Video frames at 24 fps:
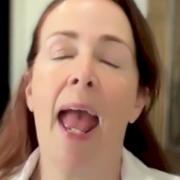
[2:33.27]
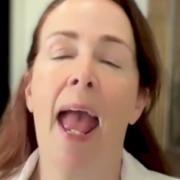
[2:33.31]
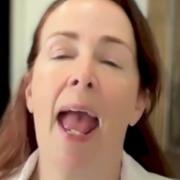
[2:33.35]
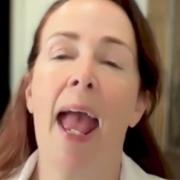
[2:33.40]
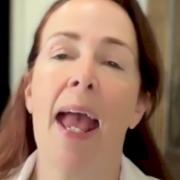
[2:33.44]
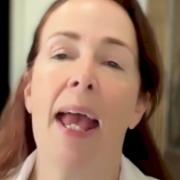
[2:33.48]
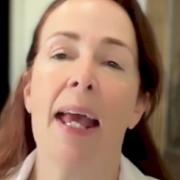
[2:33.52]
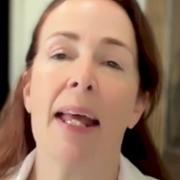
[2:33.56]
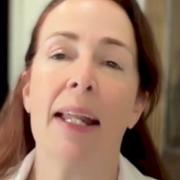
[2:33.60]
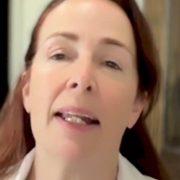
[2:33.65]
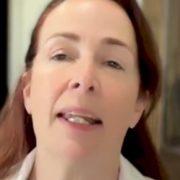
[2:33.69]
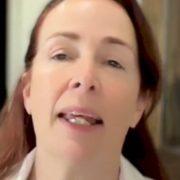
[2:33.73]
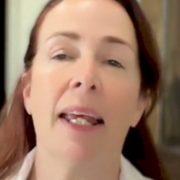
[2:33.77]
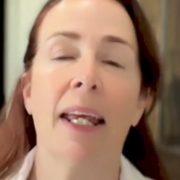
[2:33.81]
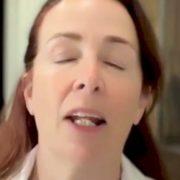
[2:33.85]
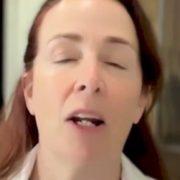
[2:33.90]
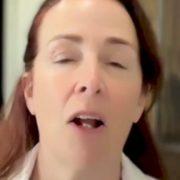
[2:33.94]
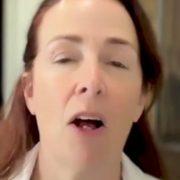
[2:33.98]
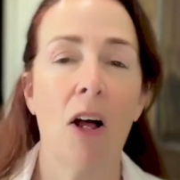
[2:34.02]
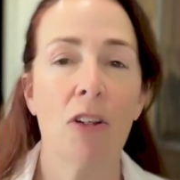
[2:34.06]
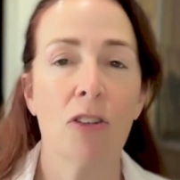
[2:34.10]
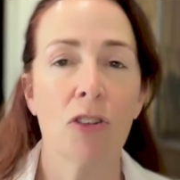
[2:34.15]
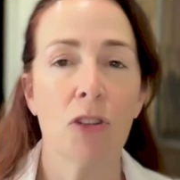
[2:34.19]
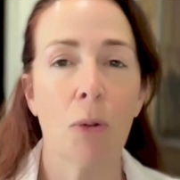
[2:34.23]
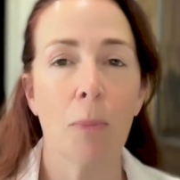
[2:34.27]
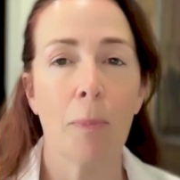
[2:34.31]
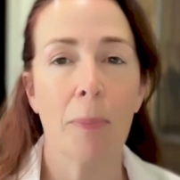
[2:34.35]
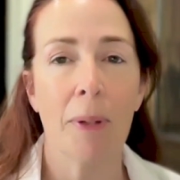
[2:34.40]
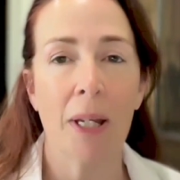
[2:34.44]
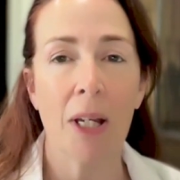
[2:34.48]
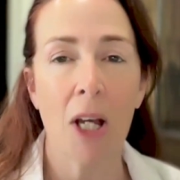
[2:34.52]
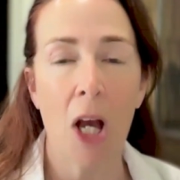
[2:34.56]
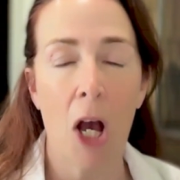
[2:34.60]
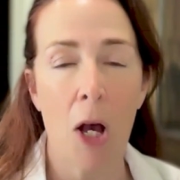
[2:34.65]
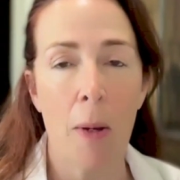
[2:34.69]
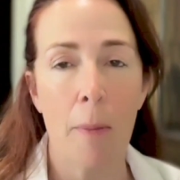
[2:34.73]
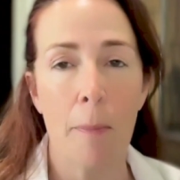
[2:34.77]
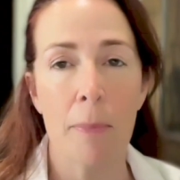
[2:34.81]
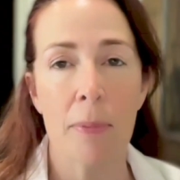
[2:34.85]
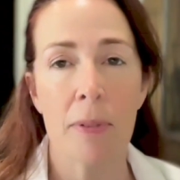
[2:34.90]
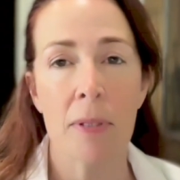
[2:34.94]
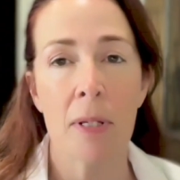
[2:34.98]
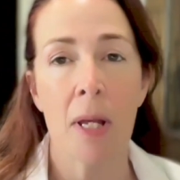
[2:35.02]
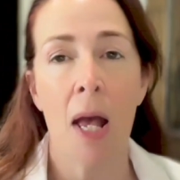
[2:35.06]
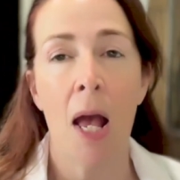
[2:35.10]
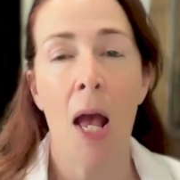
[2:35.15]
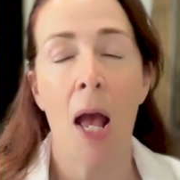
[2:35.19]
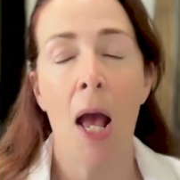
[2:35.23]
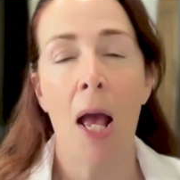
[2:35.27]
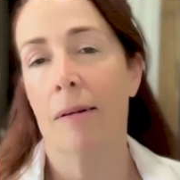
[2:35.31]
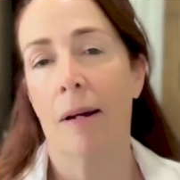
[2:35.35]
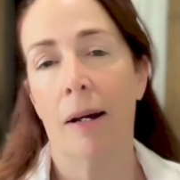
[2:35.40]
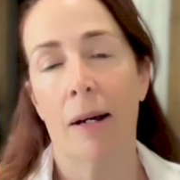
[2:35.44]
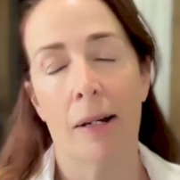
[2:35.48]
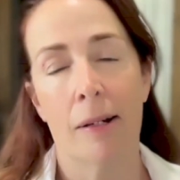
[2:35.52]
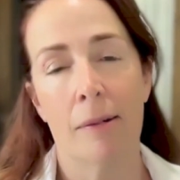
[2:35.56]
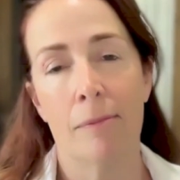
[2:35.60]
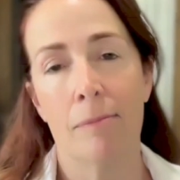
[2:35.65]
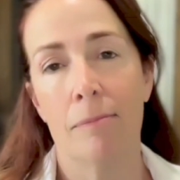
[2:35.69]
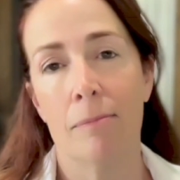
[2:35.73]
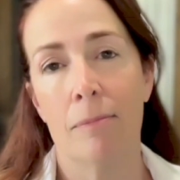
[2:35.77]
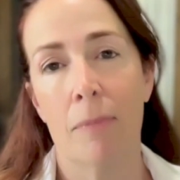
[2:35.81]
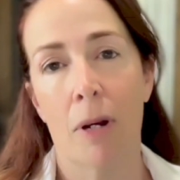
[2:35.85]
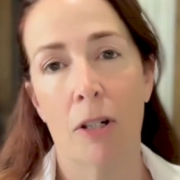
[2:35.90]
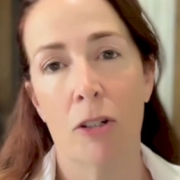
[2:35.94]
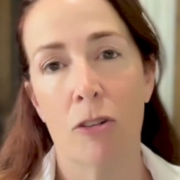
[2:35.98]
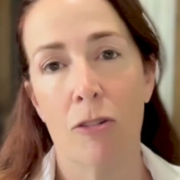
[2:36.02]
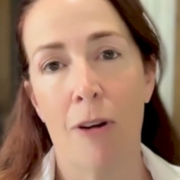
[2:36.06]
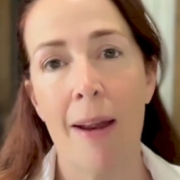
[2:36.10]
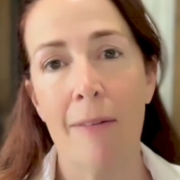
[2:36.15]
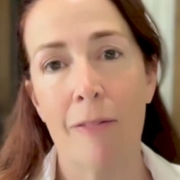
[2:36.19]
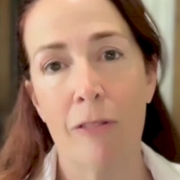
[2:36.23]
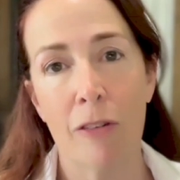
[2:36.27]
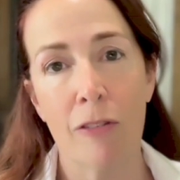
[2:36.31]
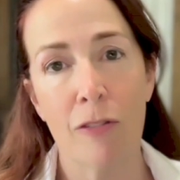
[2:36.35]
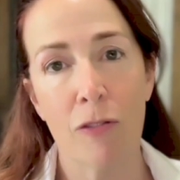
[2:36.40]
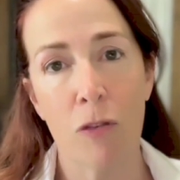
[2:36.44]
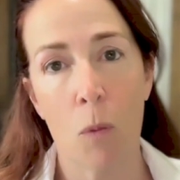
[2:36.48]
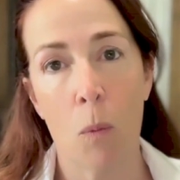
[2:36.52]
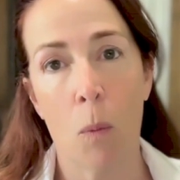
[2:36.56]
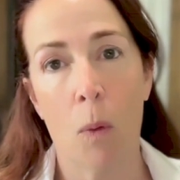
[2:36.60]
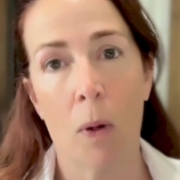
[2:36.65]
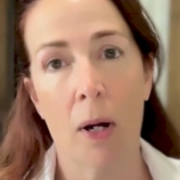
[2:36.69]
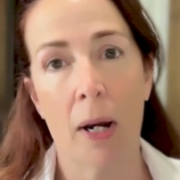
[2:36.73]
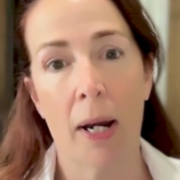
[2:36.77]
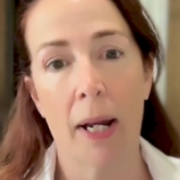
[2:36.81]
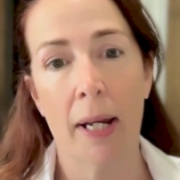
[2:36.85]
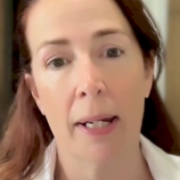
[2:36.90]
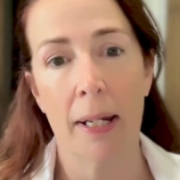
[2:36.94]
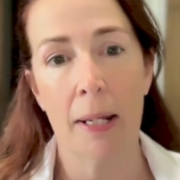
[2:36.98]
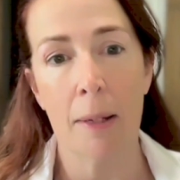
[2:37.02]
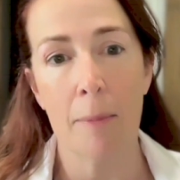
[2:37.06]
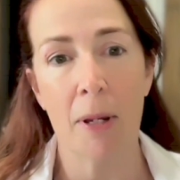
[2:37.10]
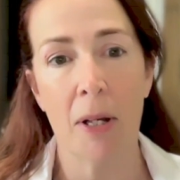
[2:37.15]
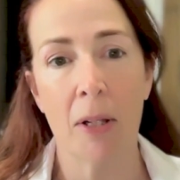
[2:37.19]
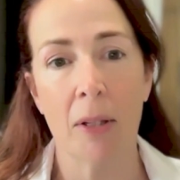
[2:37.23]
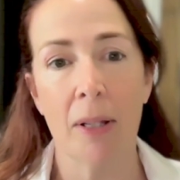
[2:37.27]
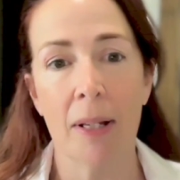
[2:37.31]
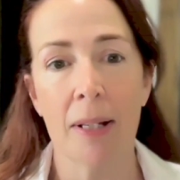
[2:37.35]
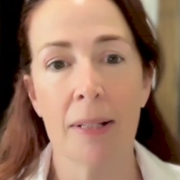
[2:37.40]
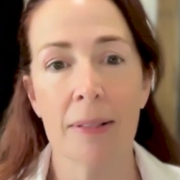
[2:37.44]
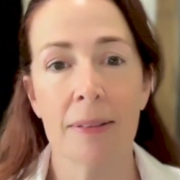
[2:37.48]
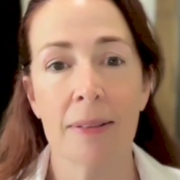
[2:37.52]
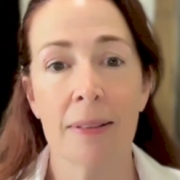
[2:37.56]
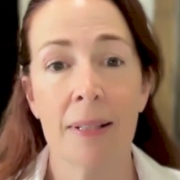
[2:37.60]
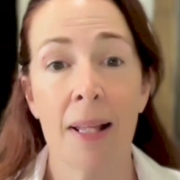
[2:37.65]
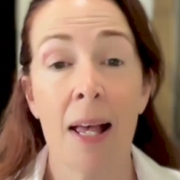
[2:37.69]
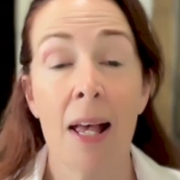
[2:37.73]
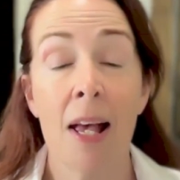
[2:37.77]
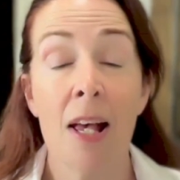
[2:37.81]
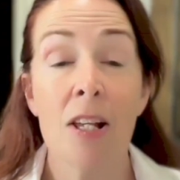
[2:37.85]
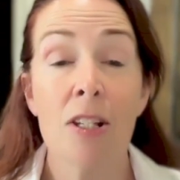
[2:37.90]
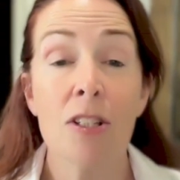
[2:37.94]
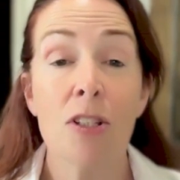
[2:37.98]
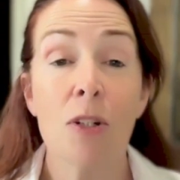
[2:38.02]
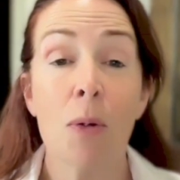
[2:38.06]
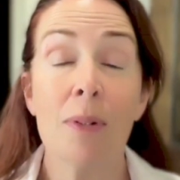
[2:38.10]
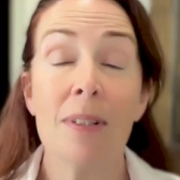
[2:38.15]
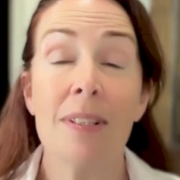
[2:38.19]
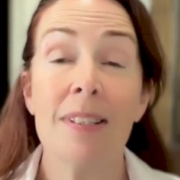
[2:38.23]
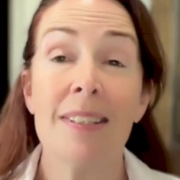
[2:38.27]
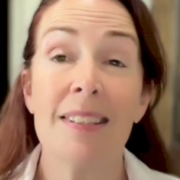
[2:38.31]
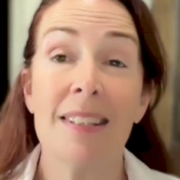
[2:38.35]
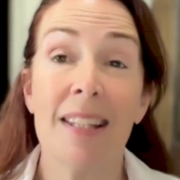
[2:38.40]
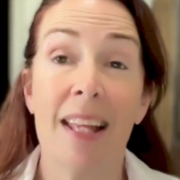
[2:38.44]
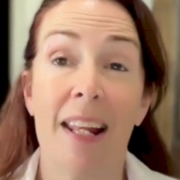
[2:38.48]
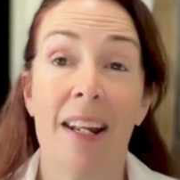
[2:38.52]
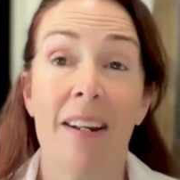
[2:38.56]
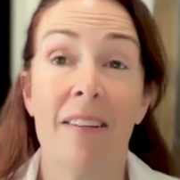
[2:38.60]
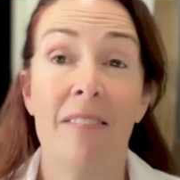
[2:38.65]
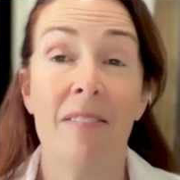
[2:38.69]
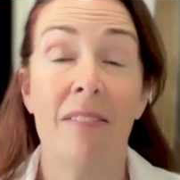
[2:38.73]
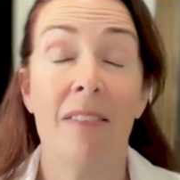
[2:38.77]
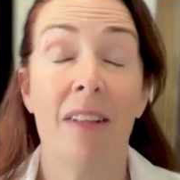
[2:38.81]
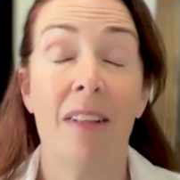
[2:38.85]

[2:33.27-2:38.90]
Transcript: And it also becomes a driver for an email list. So instead